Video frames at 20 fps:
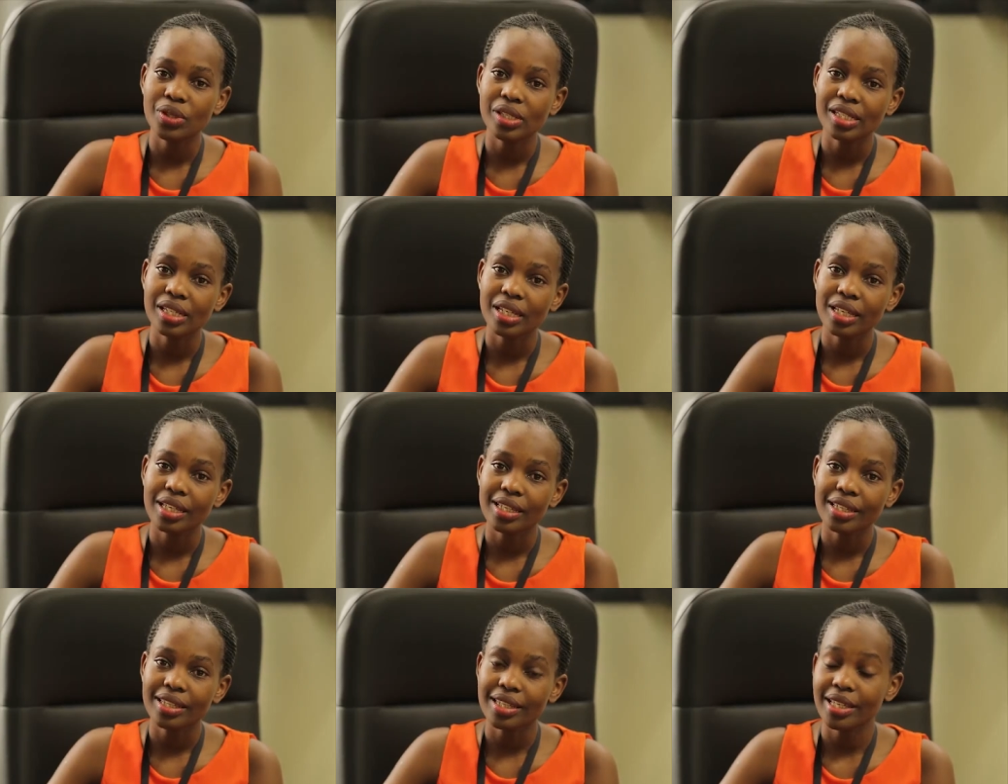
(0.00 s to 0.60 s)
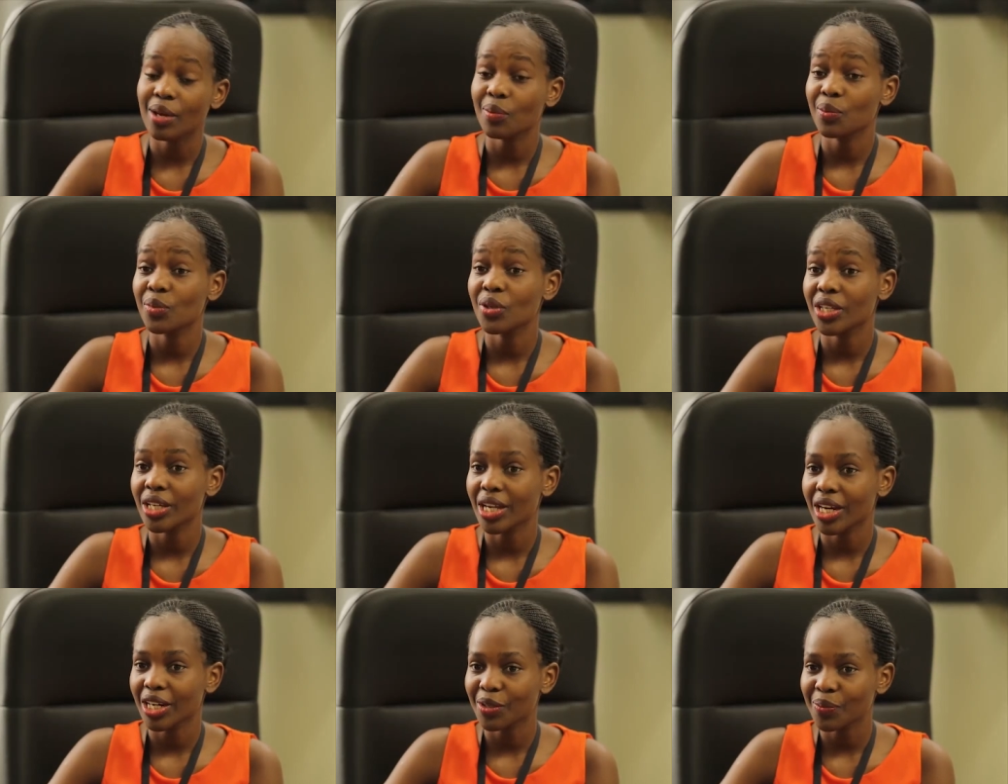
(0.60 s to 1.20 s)
say their
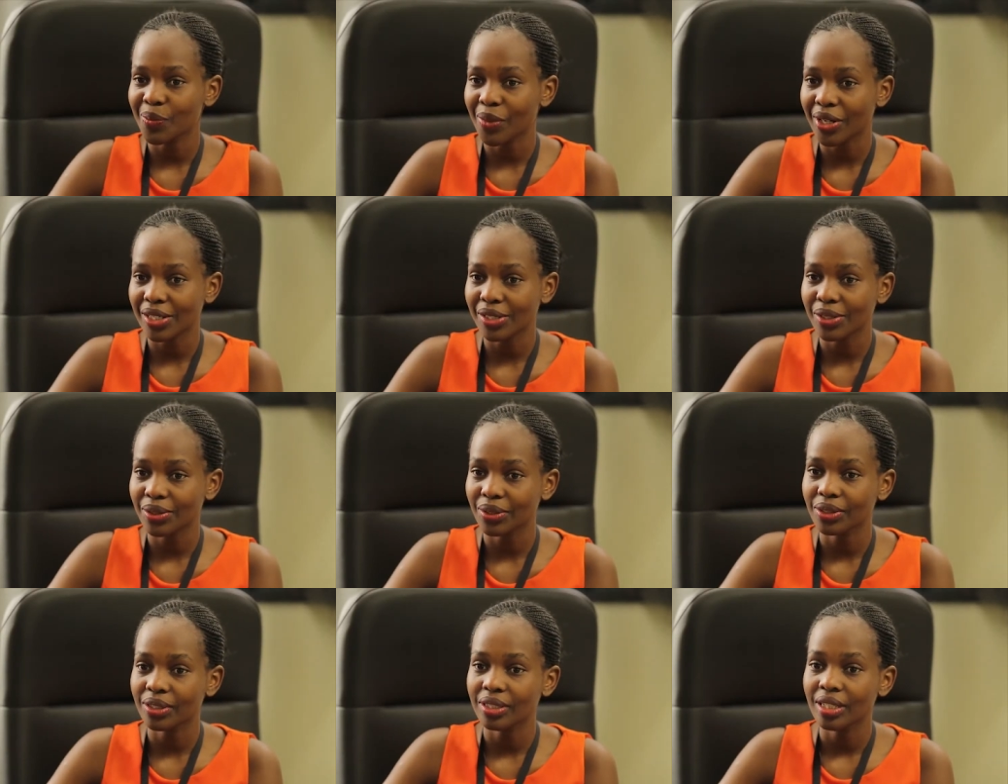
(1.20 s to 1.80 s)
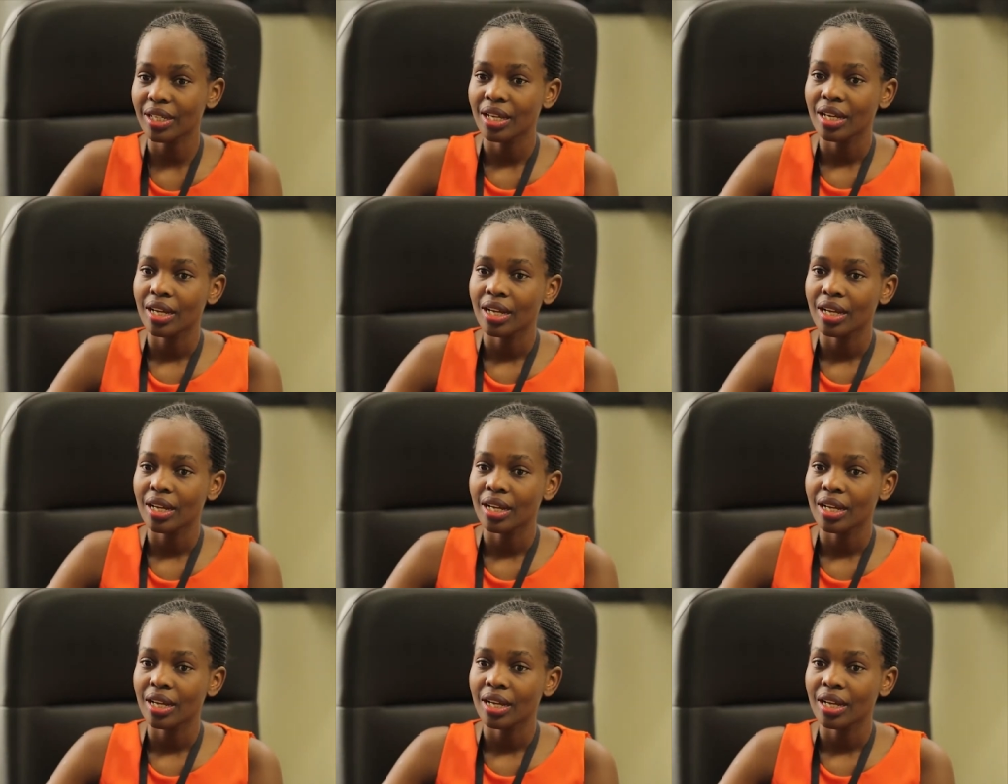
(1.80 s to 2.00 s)
PR person,